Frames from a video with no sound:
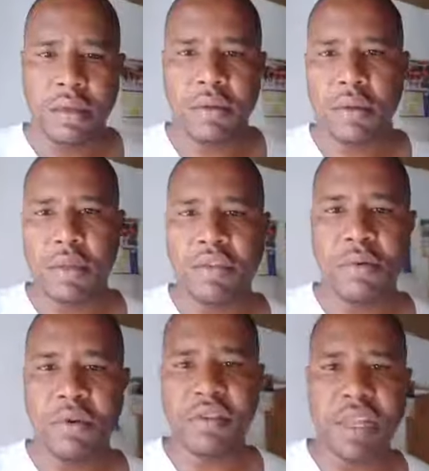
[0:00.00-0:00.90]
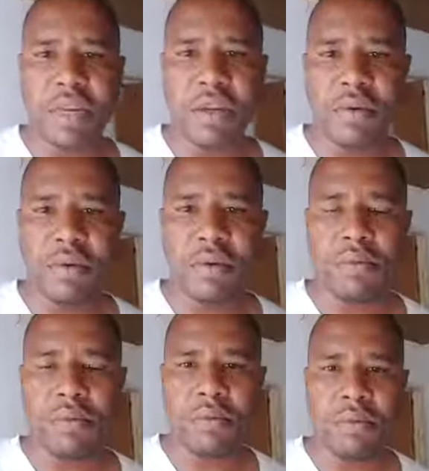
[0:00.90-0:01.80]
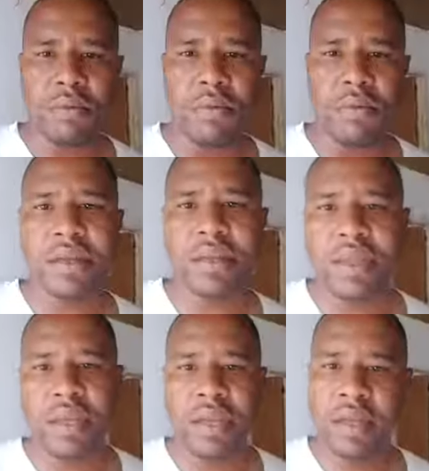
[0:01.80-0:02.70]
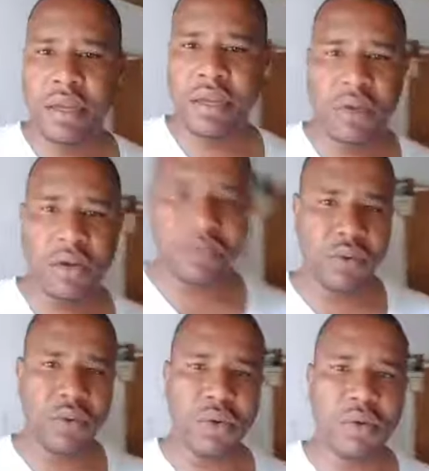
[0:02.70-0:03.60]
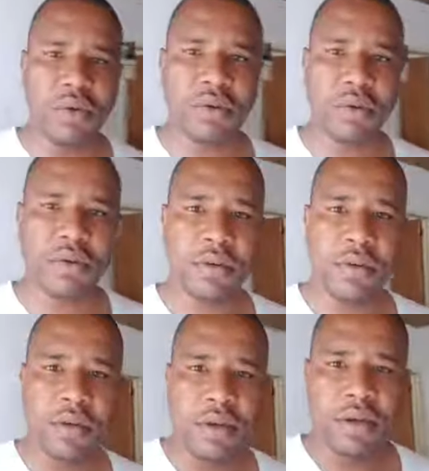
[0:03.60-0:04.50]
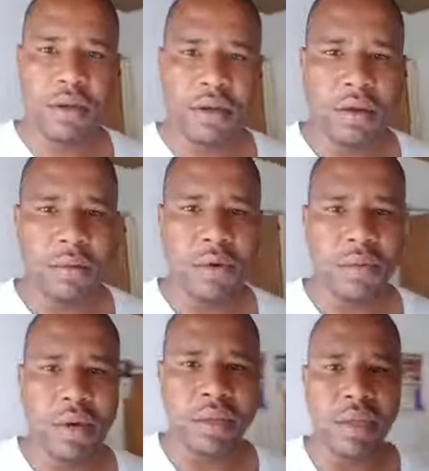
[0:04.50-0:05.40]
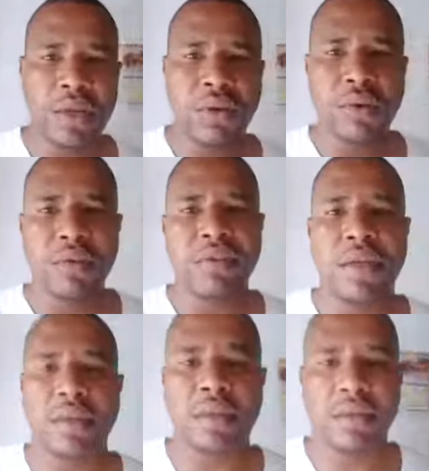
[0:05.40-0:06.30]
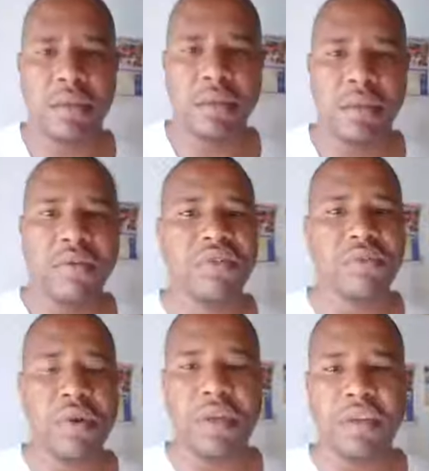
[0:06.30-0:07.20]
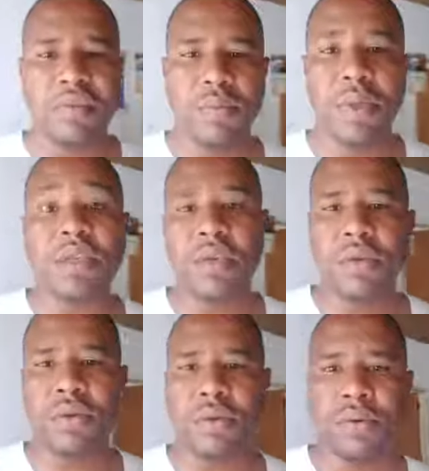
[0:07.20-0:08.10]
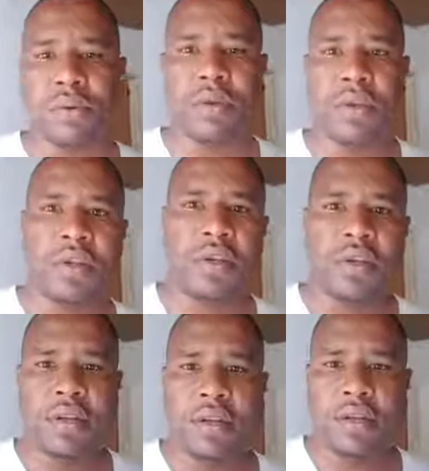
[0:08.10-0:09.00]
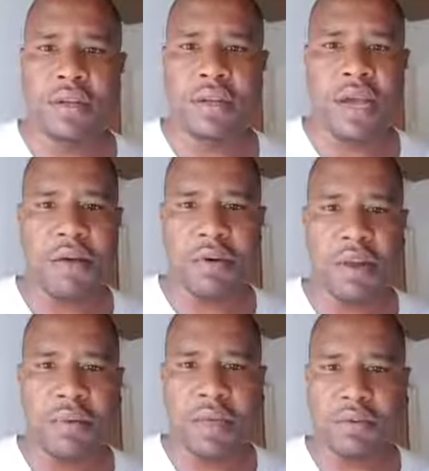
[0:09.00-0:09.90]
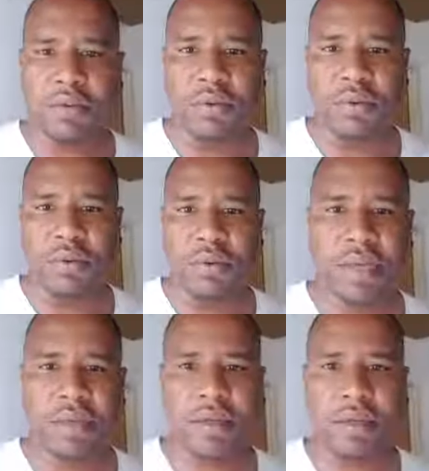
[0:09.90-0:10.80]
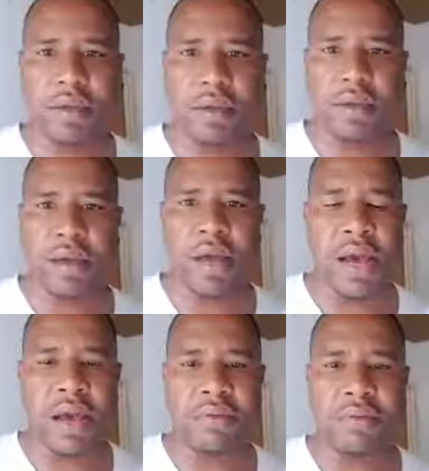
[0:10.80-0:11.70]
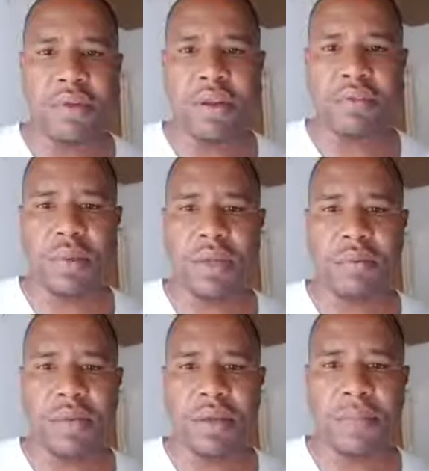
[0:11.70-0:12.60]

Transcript: Les Brown said that, one thing he doesn't know you, but one thing he knows that there is greatness within you. And I've always known that I have greatness within me.